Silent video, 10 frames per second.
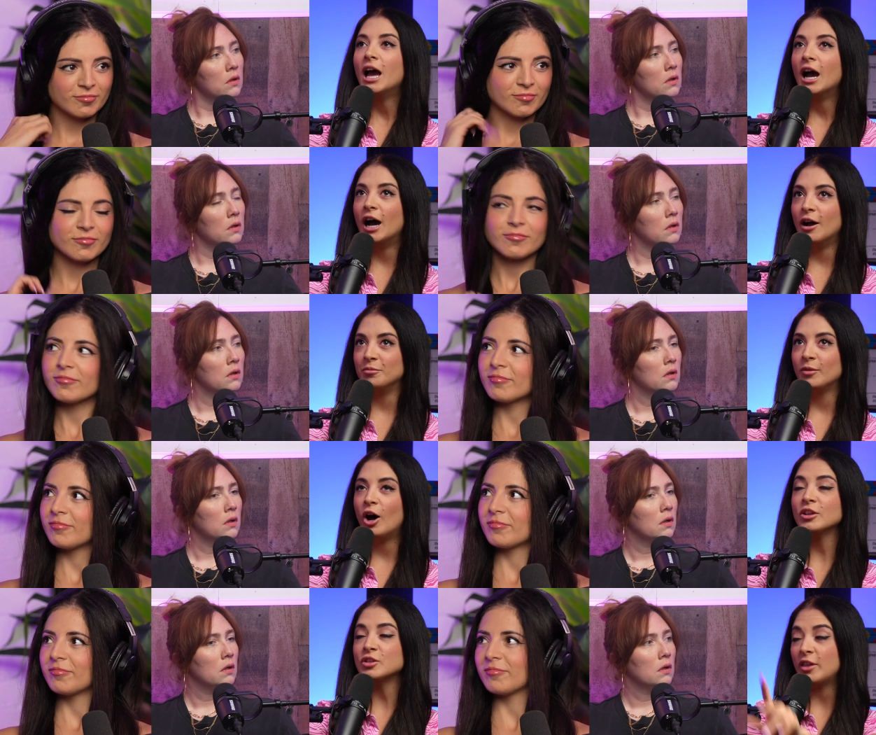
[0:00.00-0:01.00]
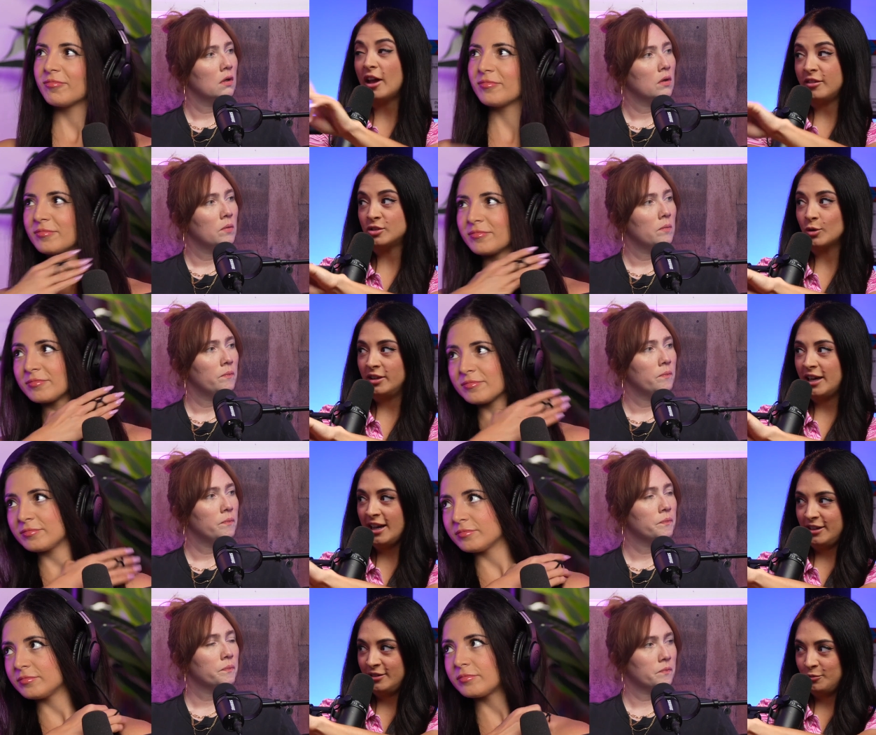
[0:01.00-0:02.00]
Speaker 1: um, also that story
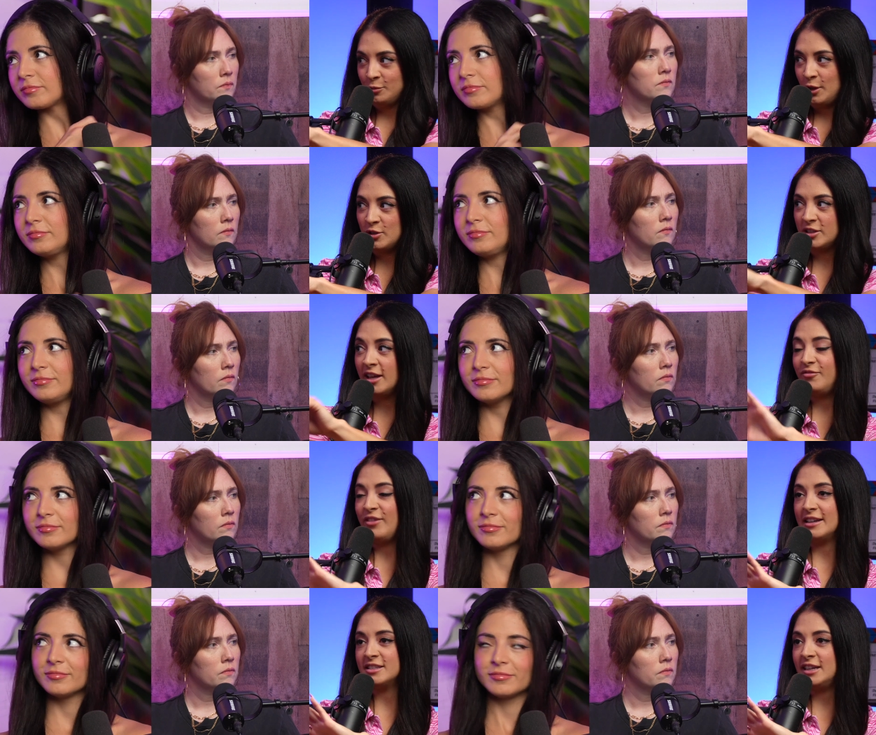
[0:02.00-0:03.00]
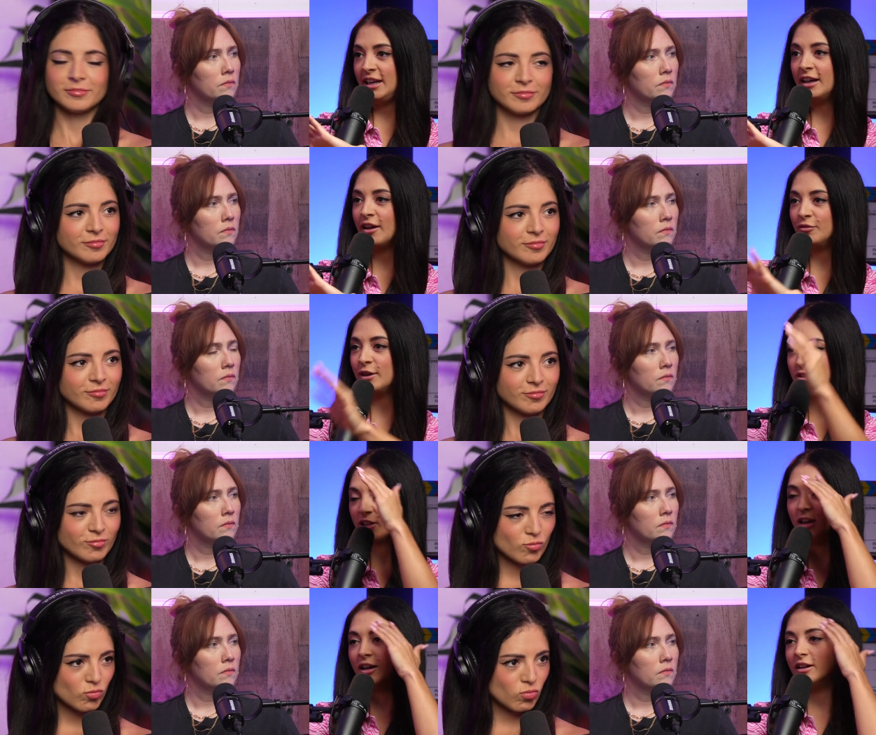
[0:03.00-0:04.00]
that what you just said fascinating. I've read
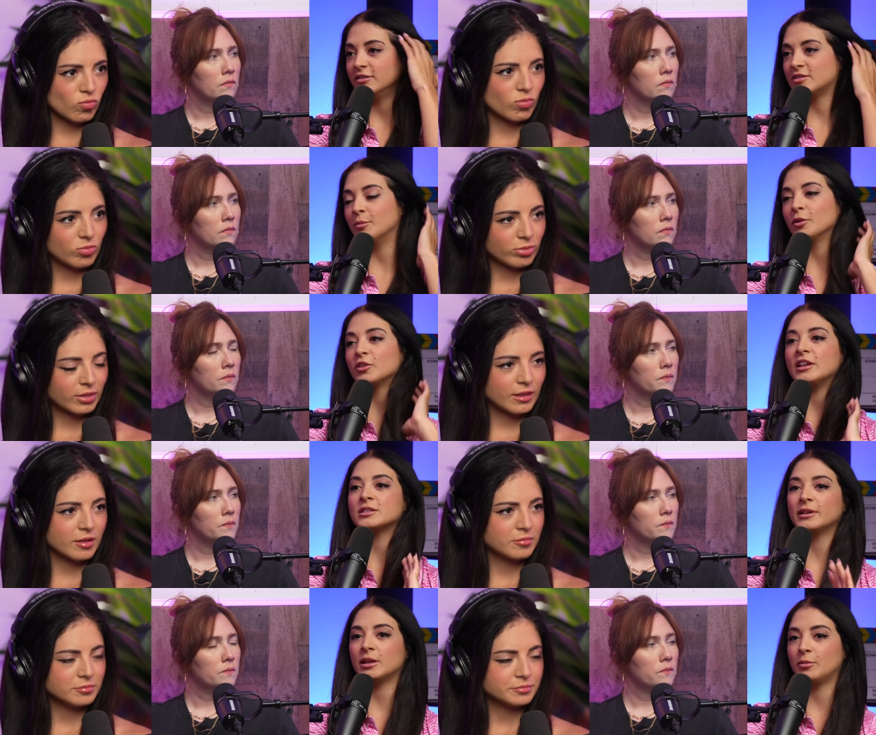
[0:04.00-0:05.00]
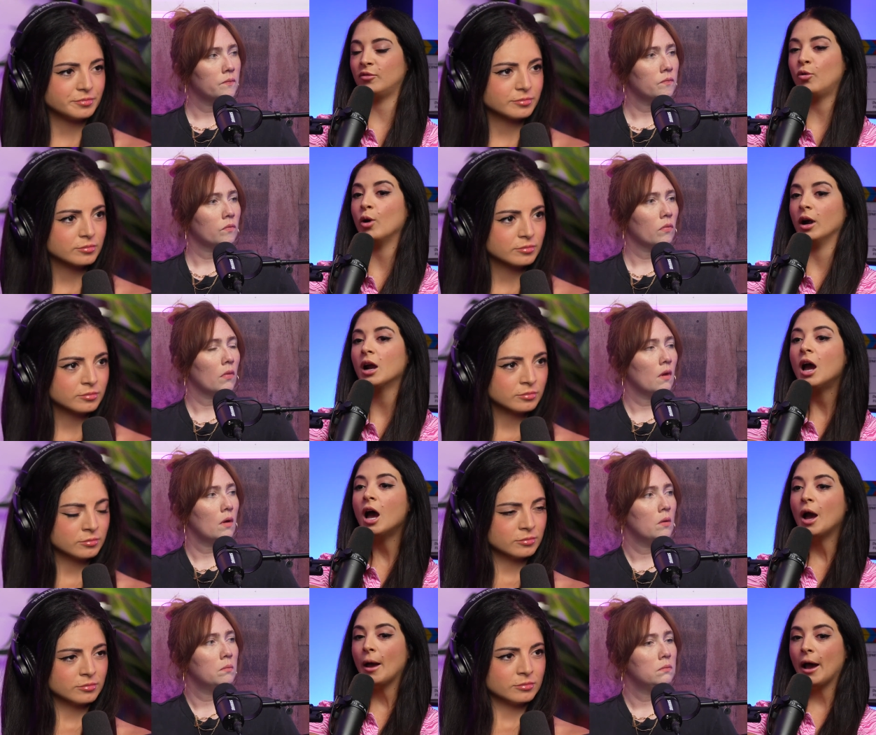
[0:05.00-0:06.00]
uh, similar things about that before,
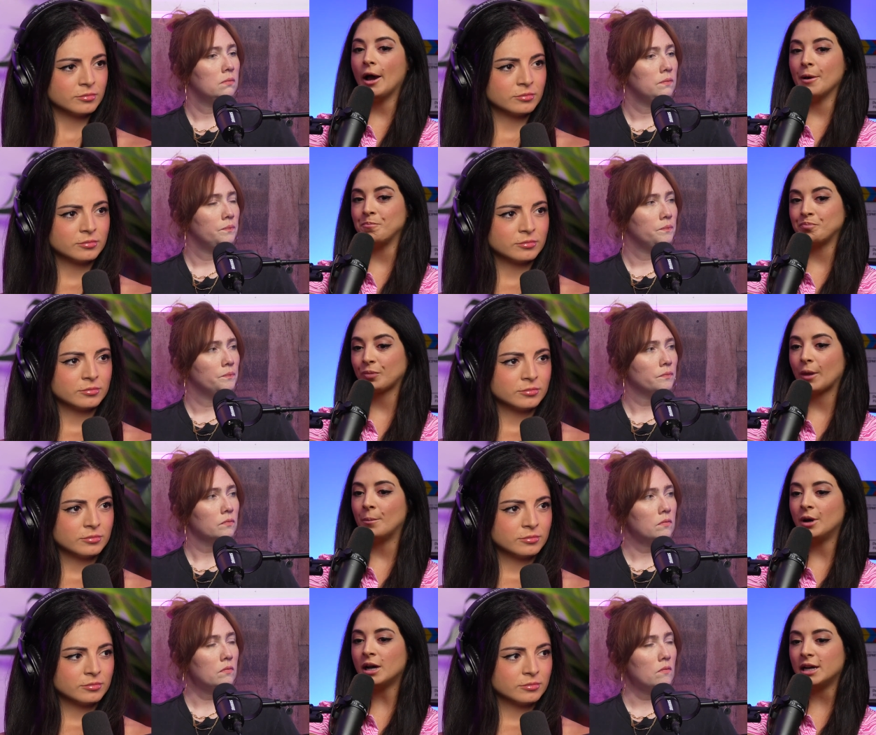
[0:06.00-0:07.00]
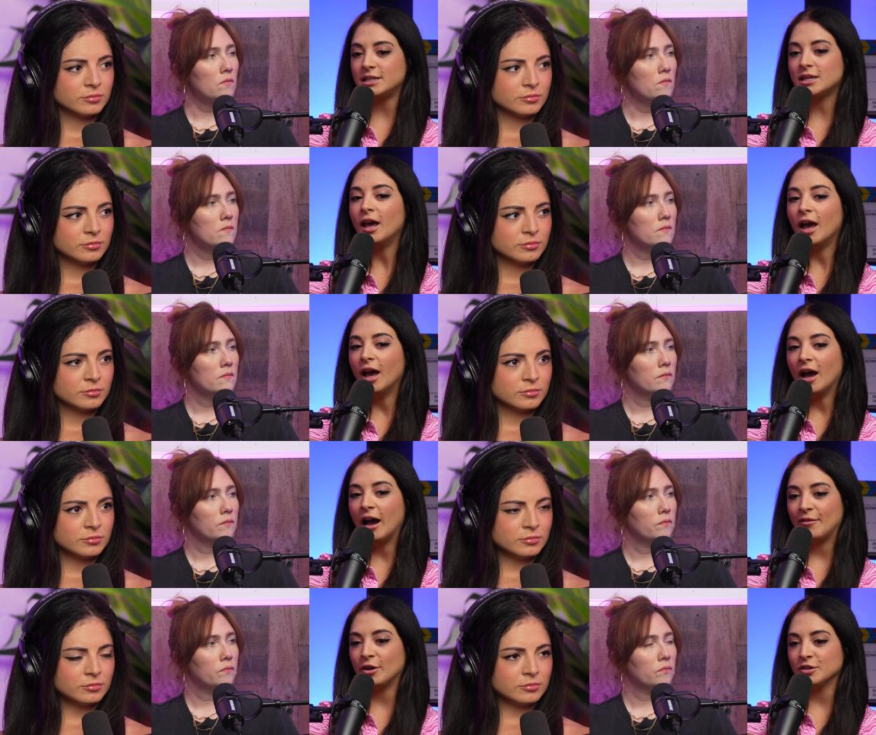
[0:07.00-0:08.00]
um, but
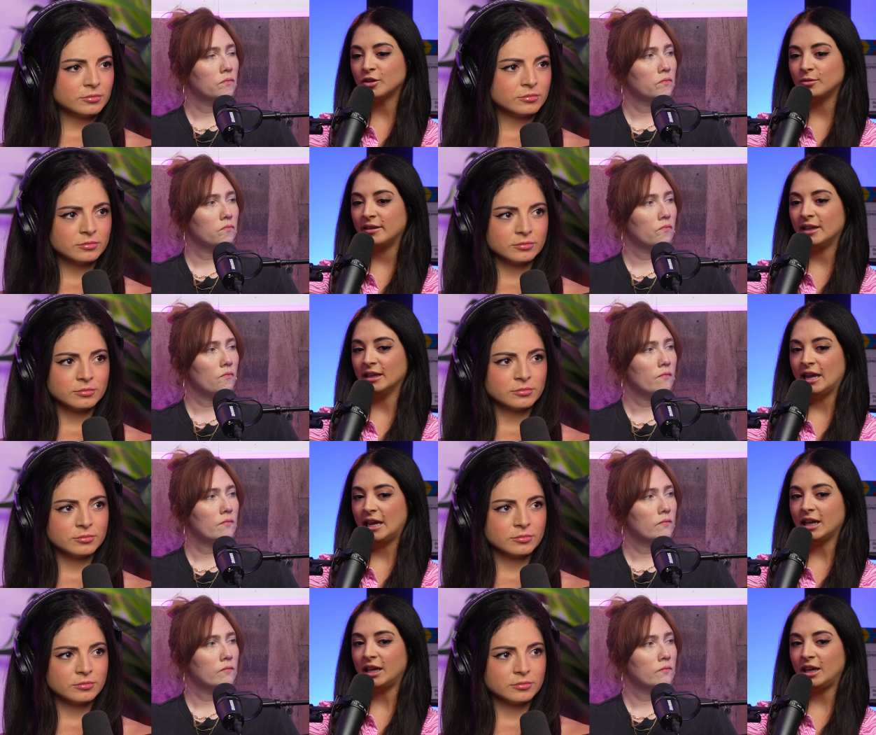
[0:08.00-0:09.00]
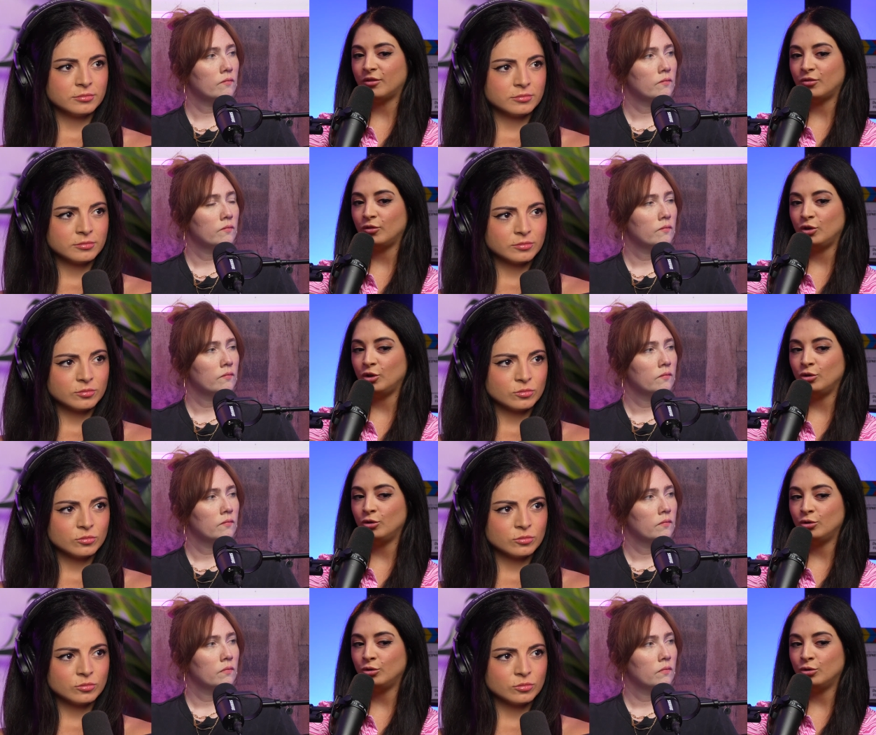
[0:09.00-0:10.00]
I've also read that like if
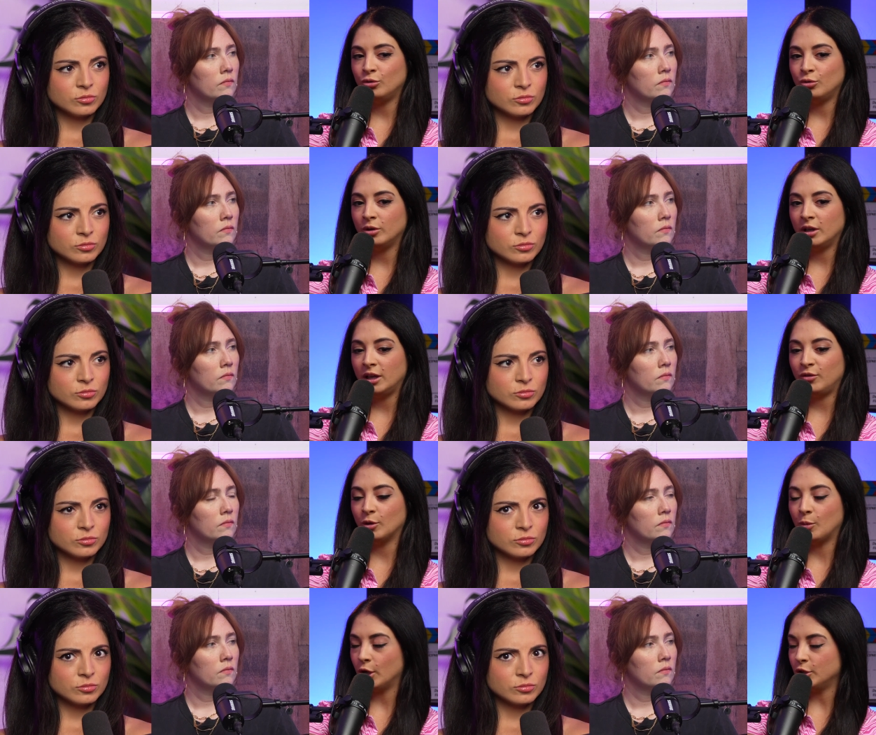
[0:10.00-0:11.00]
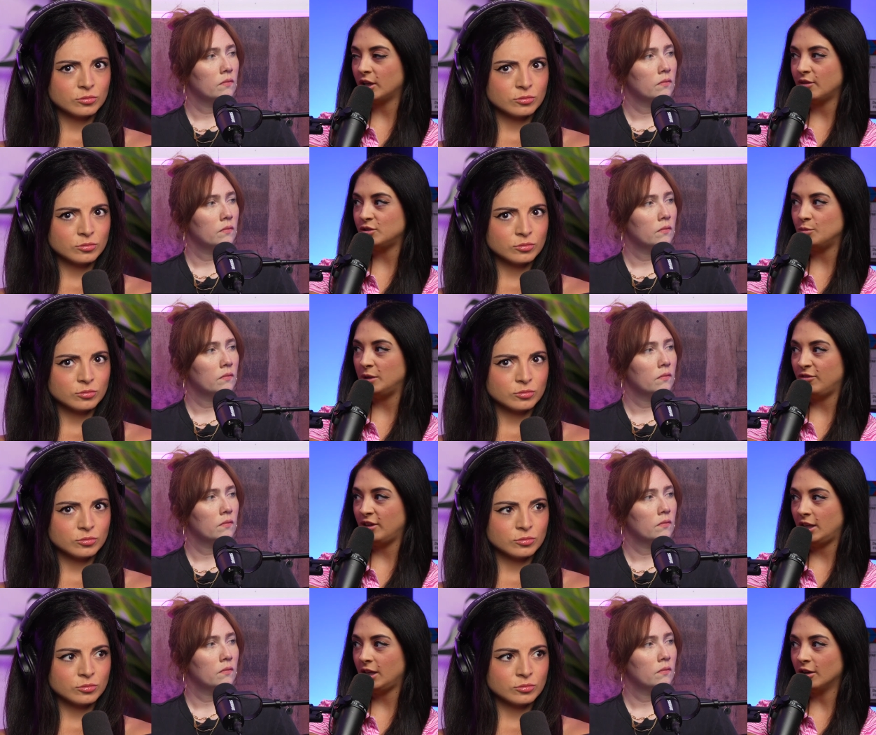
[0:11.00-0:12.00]
you if your partner gives you
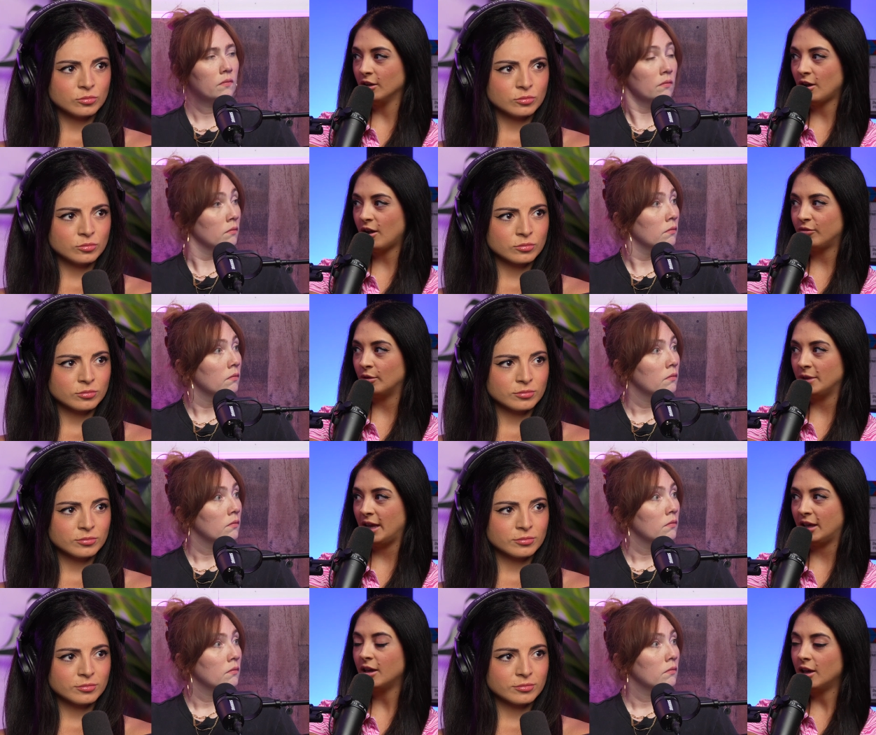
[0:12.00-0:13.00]
BV a lot from like